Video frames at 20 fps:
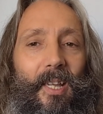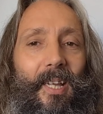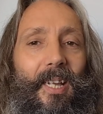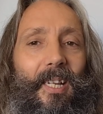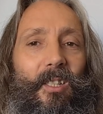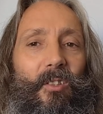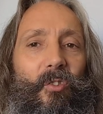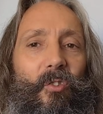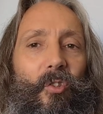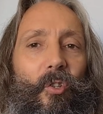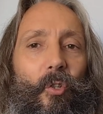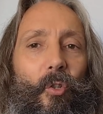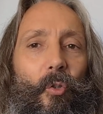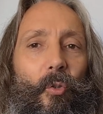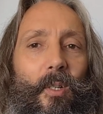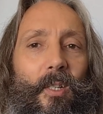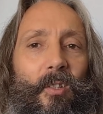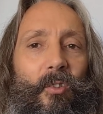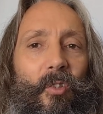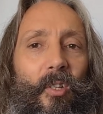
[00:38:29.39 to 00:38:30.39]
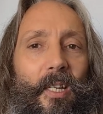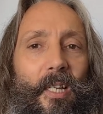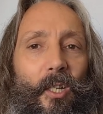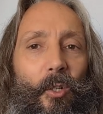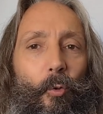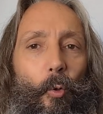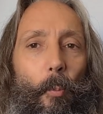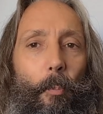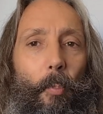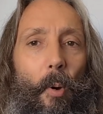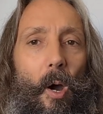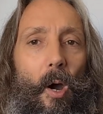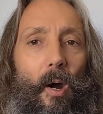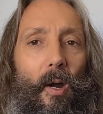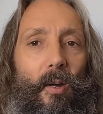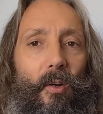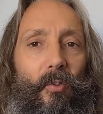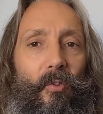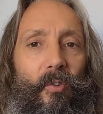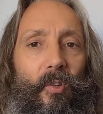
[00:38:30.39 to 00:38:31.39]
into equal
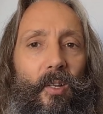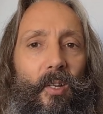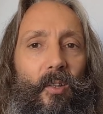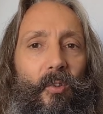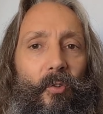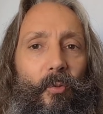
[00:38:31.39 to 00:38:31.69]
parts,